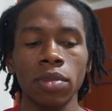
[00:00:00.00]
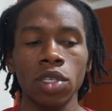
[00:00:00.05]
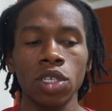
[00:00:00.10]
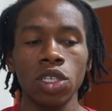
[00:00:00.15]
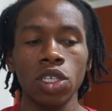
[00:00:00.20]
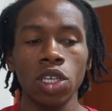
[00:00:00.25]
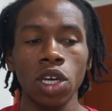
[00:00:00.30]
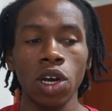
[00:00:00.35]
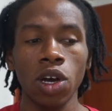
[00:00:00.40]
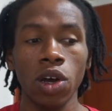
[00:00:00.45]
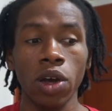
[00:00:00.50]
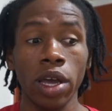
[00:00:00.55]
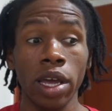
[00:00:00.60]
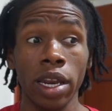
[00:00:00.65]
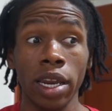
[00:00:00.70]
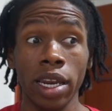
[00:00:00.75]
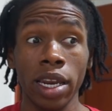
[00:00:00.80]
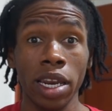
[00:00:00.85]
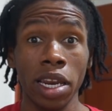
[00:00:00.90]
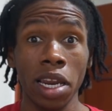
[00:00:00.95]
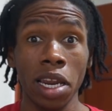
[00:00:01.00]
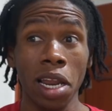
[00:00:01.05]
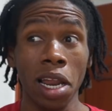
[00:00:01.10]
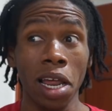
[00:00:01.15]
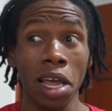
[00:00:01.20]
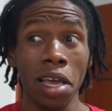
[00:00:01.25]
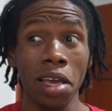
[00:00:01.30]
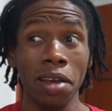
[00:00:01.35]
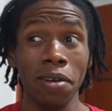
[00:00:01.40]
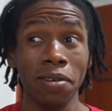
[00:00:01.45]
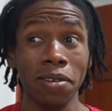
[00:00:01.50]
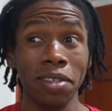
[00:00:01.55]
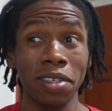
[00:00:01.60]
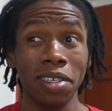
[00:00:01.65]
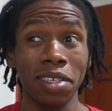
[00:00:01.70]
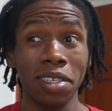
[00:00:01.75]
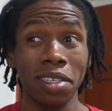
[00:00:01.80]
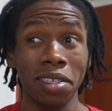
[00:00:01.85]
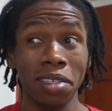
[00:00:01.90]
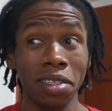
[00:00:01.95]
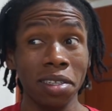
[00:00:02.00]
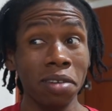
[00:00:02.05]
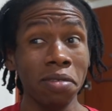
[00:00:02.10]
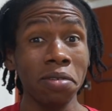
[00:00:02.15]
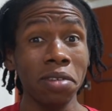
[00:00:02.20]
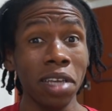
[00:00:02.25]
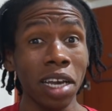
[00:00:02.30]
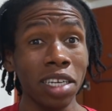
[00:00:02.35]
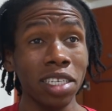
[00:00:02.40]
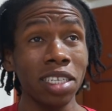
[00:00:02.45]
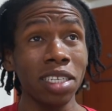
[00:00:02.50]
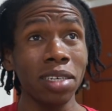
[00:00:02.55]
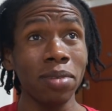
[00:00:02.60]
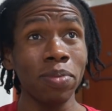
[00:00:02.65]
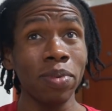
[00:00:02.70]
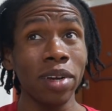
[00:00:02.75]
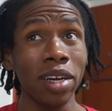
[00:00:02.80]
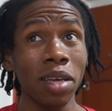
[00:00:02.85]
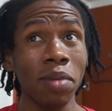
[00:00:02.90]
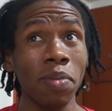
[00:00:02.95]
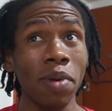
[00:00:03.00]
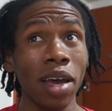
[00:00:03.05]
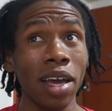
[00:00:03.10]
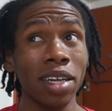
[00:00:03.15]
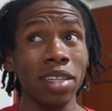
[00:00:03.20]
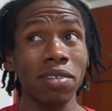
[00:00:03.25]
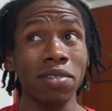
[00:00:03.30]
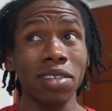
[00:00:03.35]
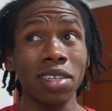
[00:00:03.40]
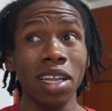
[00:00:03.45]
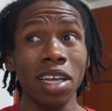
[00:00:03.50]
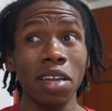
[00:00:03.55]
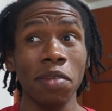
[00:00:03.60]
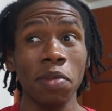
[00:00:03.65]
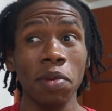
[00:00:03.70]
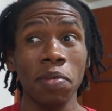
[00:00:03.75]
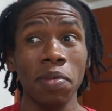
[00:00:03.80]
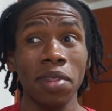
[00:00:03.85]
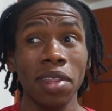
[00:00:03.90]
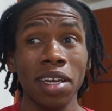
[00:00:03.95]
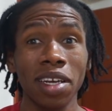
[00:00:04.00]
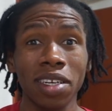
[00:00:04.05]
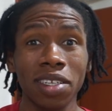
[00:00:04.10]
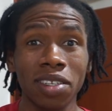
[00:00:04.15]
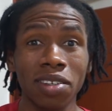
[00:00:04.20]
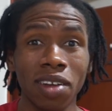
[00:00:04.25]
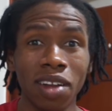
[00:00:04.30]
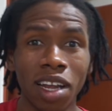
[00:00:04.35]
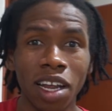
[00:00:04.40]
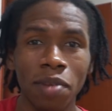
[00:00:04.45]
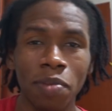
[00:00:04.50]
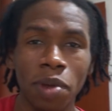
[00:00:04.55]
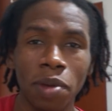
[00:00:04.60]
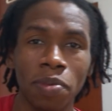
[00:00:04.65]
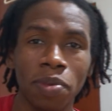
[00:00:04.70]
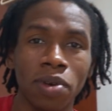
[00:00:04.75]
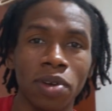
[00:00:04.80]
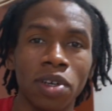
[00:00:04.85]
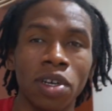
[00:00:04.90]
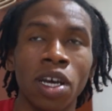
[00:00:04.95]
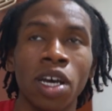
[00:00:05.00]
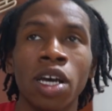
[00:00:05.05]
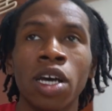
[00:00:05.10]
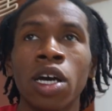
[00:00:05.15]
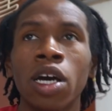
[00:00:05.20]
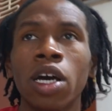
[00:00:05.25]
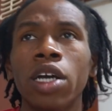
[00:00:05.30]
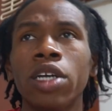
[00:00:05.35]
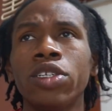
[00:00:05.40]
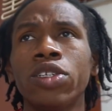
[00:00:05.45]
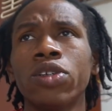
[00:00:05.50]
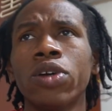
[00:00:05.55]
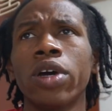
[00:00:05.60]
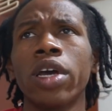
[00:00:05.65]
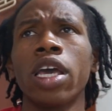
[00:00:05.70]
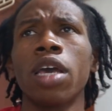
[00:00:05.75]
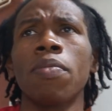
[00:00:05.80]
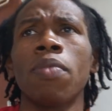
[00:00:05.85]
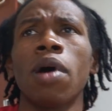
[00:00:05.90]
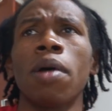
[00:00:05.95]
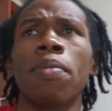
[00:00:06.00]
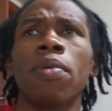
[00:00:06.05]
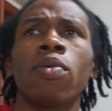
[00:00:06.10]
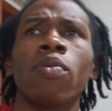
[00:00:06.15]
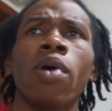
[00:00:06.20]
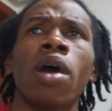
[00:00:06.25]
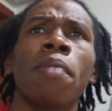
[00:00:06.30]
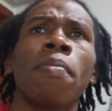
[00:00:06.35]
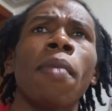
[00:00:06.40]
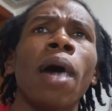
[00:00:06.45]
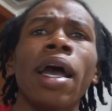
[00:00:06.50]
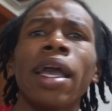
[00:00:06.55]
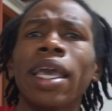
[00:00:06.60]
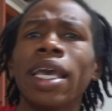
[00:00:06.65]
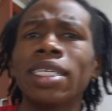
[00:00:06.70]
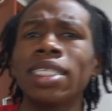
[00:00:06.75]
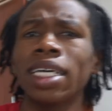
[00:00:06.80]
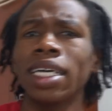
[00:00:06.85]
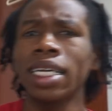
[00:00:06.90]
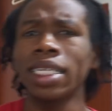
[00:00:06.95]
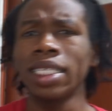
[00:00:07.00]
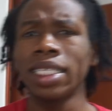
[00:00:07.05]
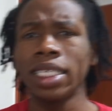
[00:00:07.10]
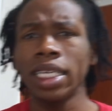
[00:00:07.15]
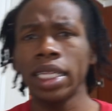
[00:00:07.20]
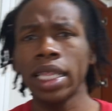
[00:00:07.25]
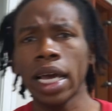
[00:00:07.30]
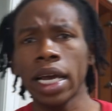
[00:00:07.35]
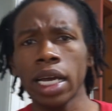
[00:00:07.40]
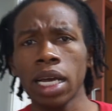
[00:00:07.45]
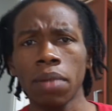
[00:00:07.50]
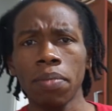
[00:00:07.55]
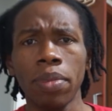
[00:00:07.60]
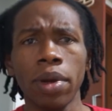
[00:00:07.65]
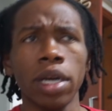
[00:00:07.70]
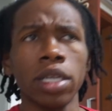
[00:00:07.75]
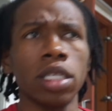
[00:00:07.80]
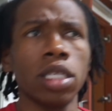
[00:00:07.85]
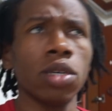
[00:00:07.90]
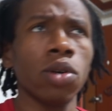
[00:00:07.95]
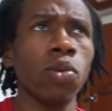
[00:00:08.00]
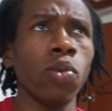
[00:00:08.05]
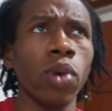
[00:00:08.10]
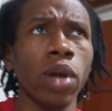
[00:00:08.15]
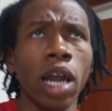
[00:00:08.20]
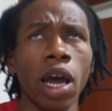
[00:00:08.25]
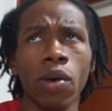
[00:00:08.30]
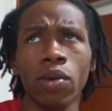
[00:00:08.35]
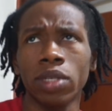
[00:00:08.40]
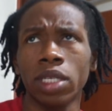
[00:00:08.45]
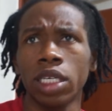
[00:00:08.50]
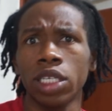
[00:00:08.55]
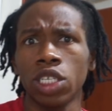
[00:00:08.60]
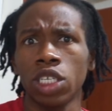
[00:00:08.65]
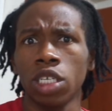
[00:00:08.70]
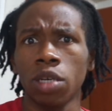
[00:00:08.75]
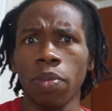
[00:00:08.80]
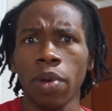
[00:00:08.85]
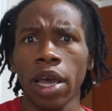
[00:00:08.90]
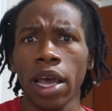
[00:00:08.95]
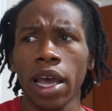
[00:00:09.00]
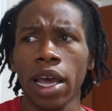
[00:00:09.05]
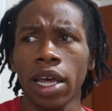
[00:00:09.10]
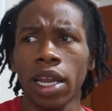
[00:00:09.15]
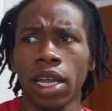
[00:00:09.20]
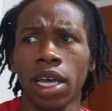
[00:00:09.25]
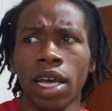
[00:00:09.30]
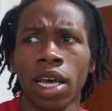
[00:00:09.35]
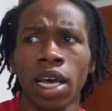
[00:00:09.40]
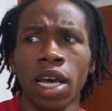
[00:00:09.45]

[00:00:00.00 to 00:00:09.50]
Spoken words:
So and it was actually pretty packed. There was a lot of people there, so a lot of people enjoy hip hop and rap. I guess I can see that compared to when I was in Japan.